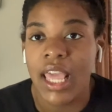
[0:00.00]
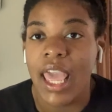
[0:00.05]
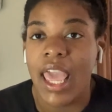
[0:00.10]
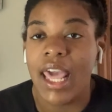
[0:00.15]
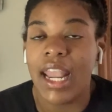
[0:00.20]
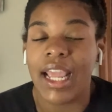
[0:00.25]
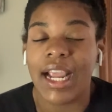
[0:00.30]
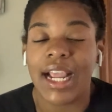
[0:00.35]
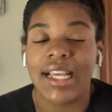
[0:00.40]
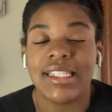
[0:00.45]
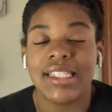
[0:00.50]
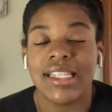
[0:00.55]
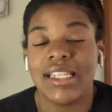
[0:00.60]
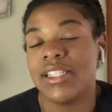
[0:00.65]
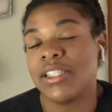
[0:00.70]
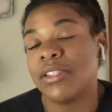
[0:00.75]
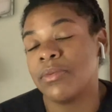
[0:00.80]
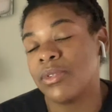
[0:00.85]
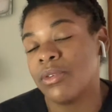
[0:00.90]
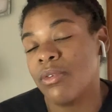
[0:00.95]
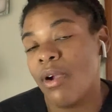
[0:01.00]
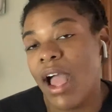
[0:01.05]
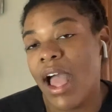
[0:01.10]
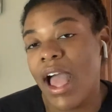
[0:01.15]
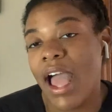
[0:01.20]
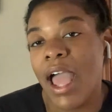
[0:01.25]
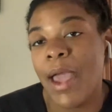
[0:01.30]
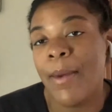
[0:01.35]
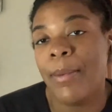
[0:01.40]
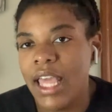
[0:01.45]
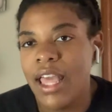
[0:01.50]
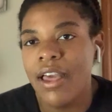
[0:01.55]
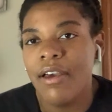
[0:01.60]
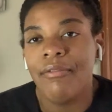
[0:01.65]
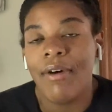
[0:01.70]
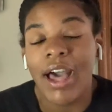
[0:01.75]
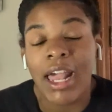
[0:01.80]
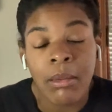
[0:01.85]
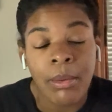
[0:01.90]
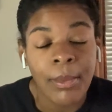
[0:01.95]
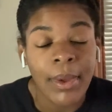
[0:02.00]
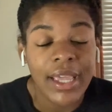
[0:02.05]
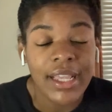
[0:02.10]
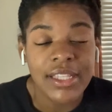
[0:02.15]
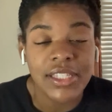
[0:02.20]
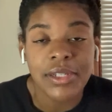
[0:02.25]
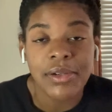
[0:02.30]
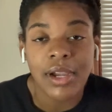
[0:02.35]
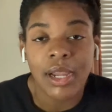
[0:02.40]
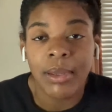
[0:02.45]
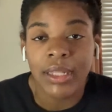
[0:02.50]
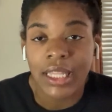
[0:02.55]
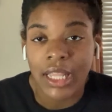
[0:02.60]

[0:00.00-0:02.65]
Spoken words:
And like I said, subscribe, follow me on my Instagram,